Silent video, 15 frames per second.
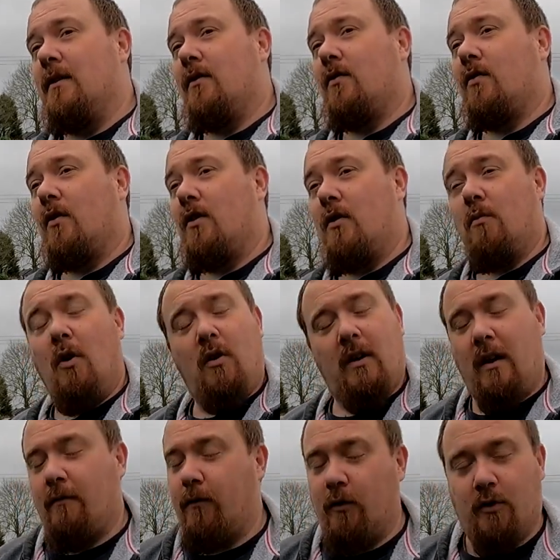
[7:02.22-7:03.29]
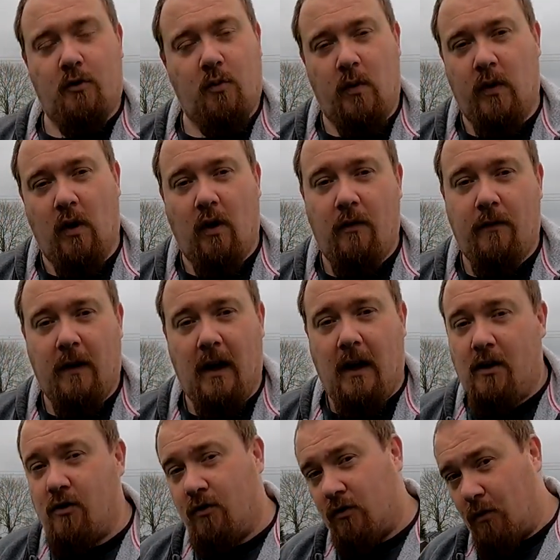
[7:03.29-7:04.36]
So you won't get flooded with notifications.